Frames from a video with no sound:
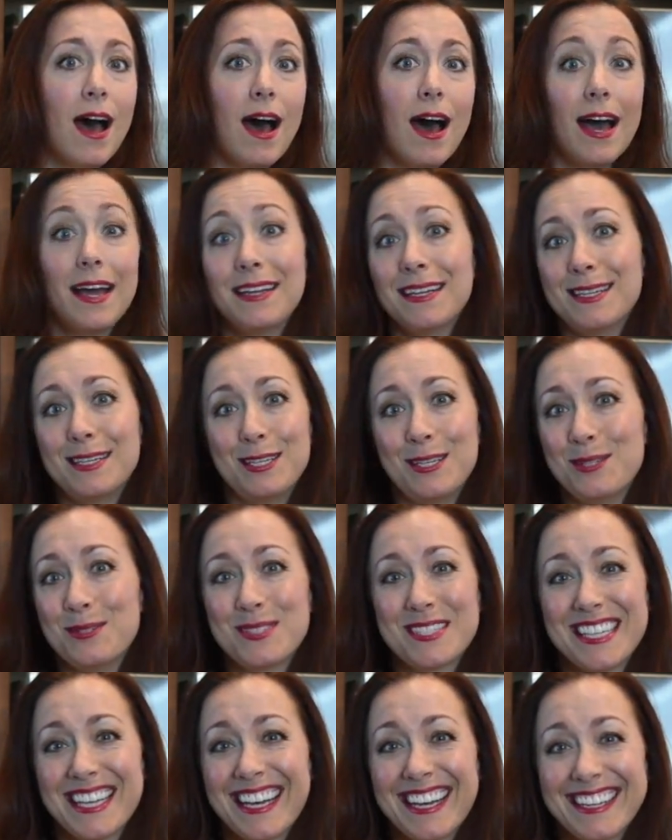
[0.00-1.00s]
I didn't
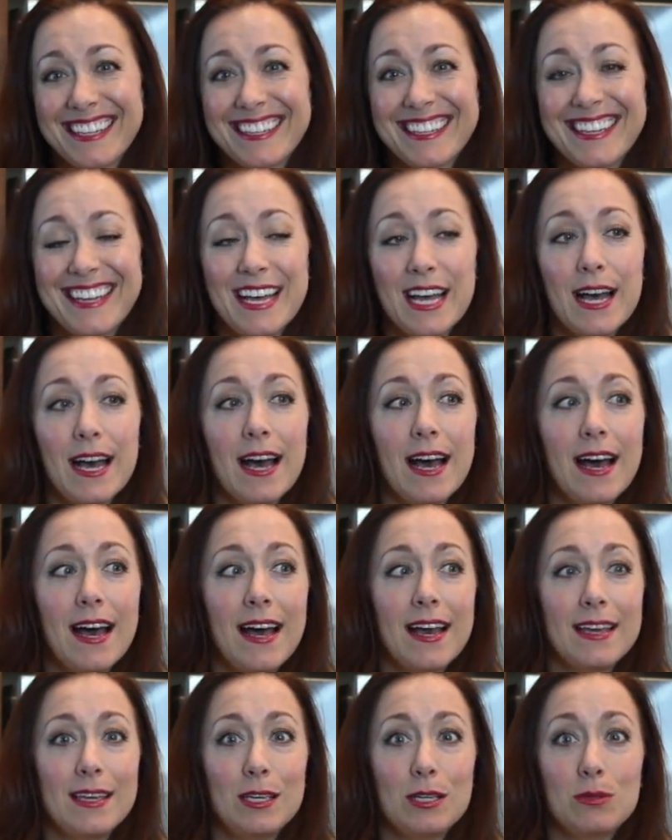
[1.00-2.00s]
use that.
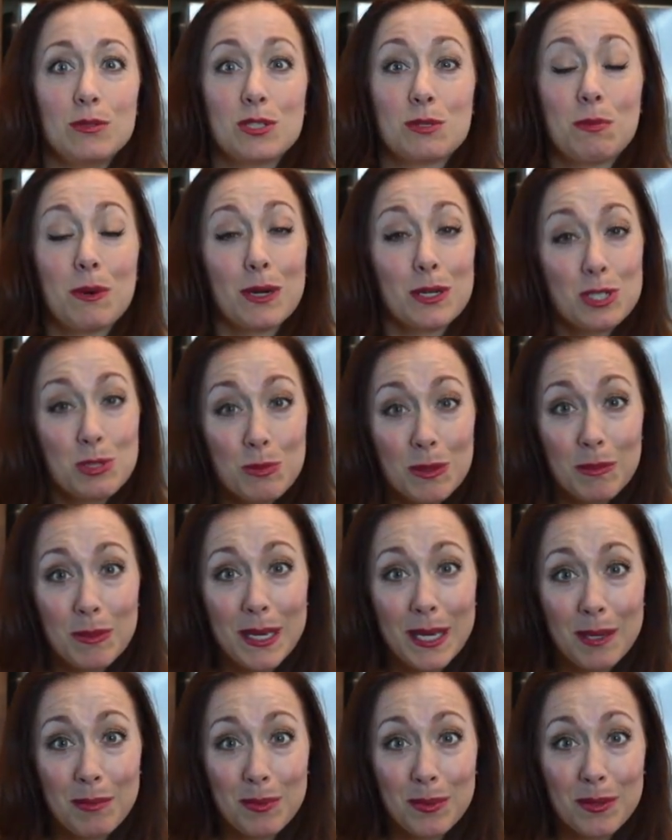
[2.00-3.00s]
I used parchment
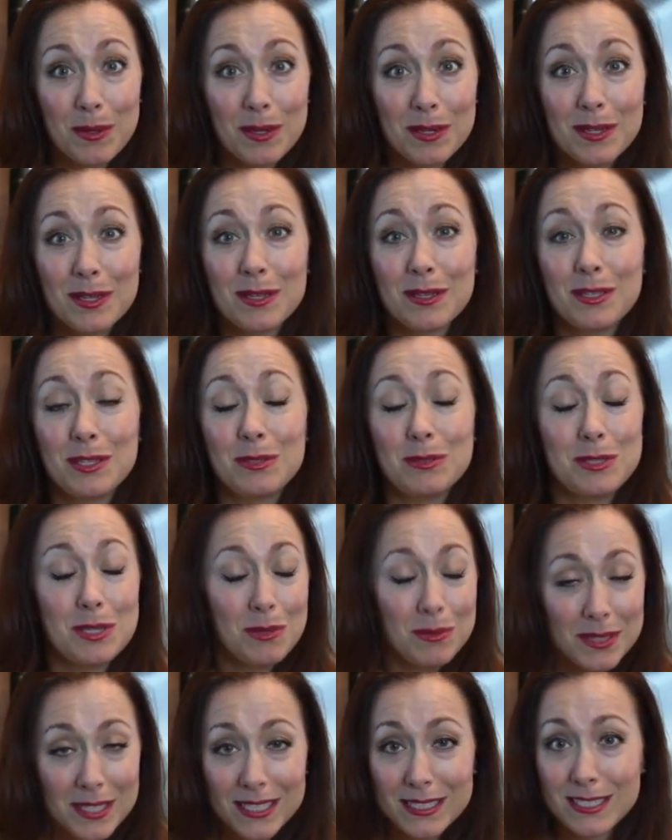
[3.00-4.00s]
paper. You
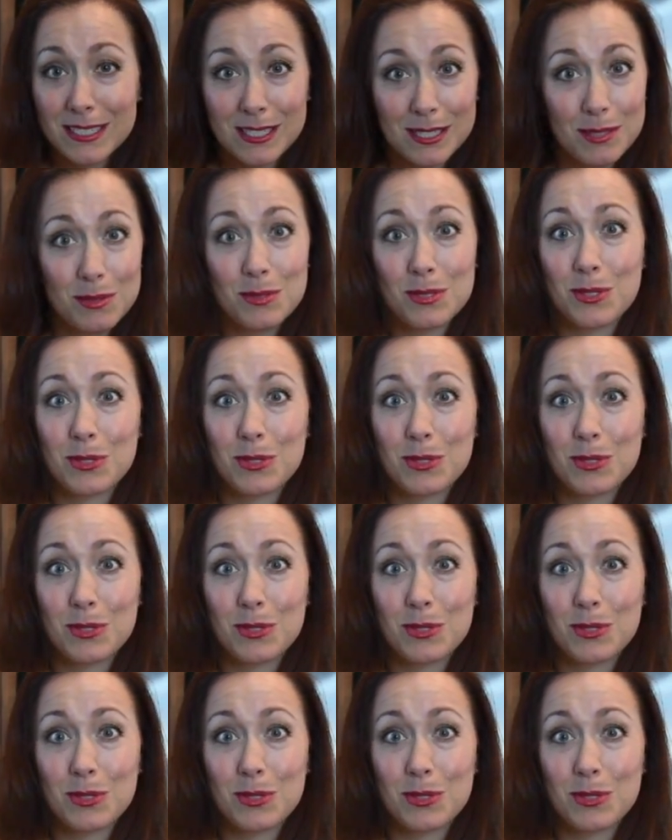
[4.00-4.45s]
don't need to use